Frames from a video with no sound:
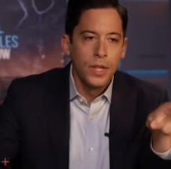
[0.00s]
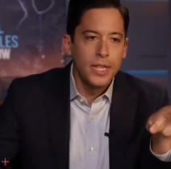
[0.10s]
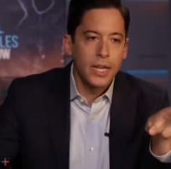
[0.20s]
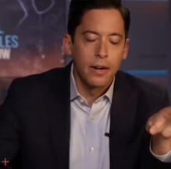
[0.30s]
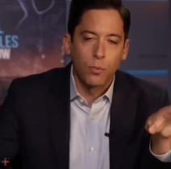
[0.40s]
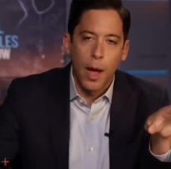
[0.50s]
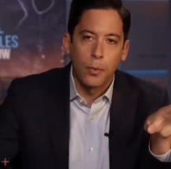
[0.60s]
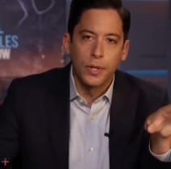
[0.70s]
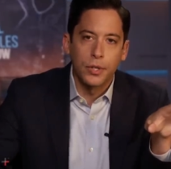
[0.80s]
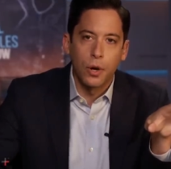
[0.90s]
These kind of
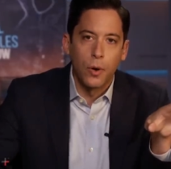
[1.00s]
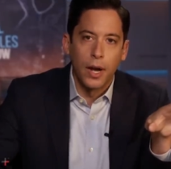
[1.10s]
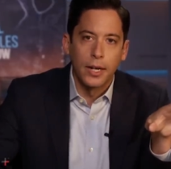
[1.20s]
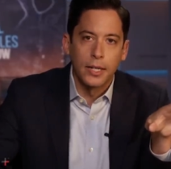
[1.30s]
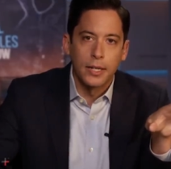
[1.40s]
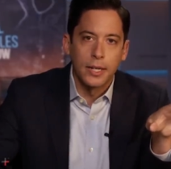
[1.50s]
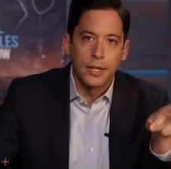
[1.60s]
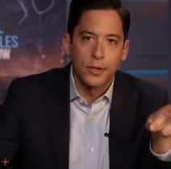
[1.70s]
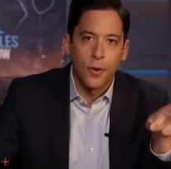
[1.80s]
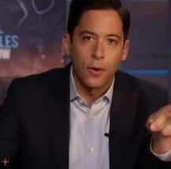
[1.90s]
robberies go on in
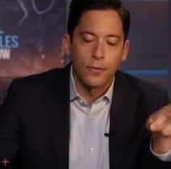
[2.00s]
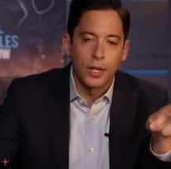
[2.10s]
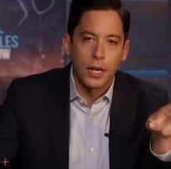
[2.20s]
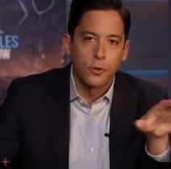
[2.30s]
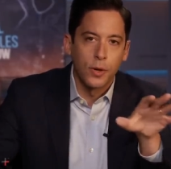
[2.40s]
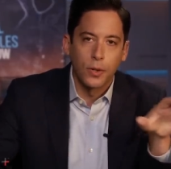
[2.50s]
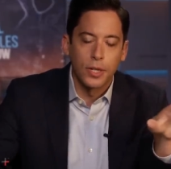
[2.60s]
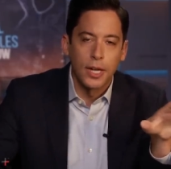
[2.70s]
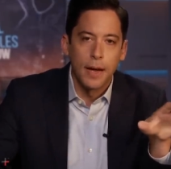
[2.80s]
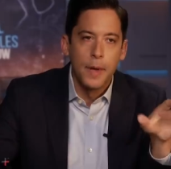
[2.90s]
cities all over the country all
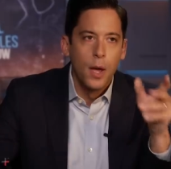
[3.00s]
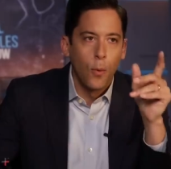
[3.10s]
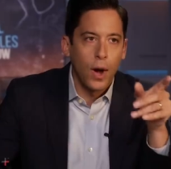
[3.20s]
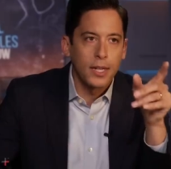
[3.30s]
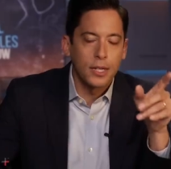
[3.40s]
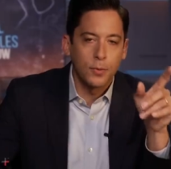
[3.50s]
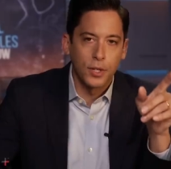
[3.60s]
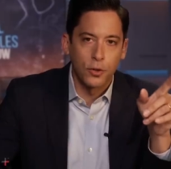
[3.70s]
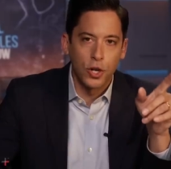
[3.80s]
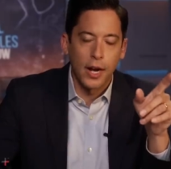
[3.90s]
the time. Why is this
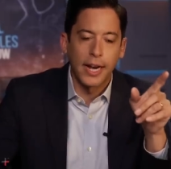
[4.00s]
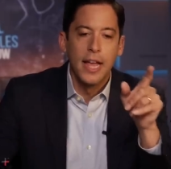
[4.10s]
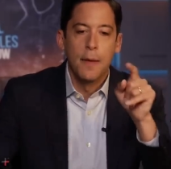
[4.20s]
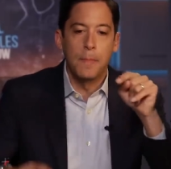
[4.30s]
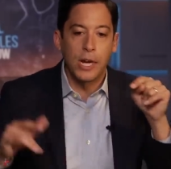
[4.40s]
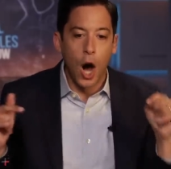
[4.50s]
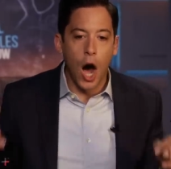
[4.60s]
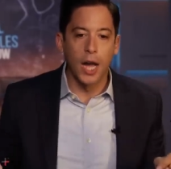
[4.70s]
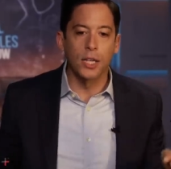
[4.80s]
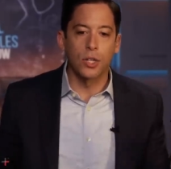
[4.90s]
one so shocking?
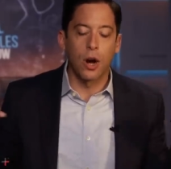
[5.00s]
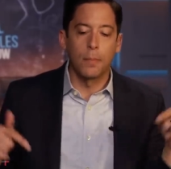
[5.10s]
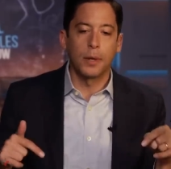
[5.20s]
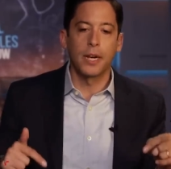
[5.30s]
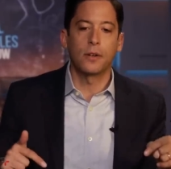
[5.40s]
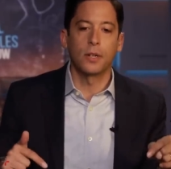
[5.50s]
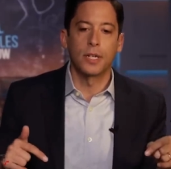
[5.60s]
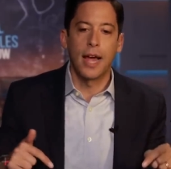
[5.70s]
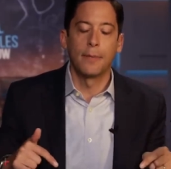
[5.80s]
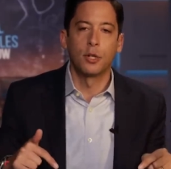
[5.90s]
Because our political
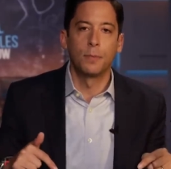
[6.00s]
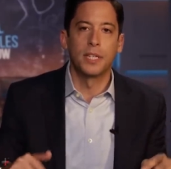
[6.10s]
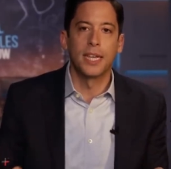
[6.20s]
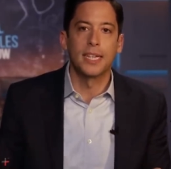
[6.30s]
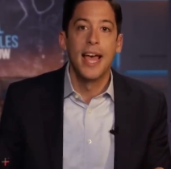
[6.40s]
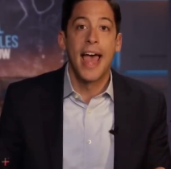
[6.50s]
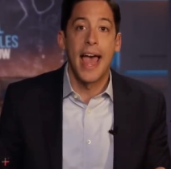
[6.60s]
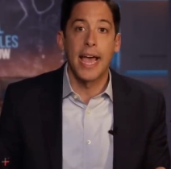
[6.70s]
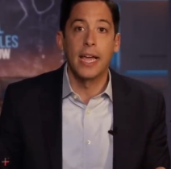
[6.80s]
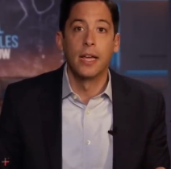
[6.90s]
establishment says,
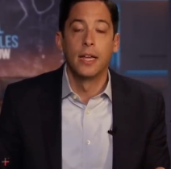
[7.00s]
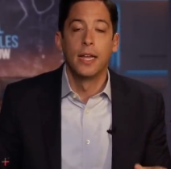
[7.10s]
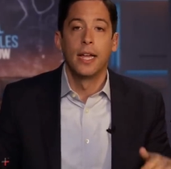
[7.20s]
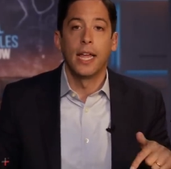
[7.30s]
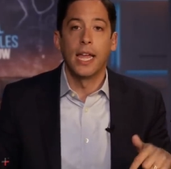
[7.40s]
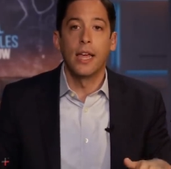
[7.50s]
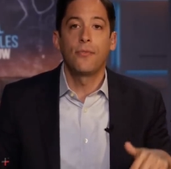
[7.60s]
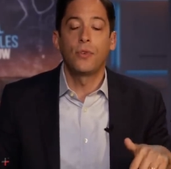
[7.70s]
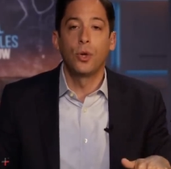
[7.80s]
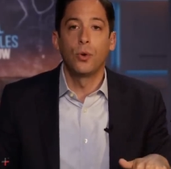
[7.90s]
hey,
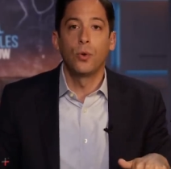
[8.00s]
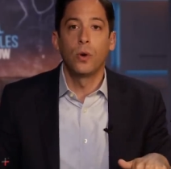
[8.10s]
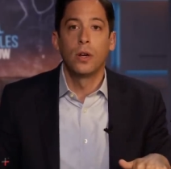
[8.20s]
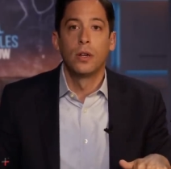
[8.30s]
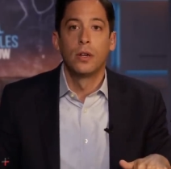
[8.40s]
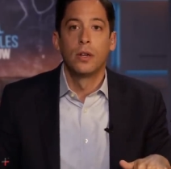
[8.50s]
if you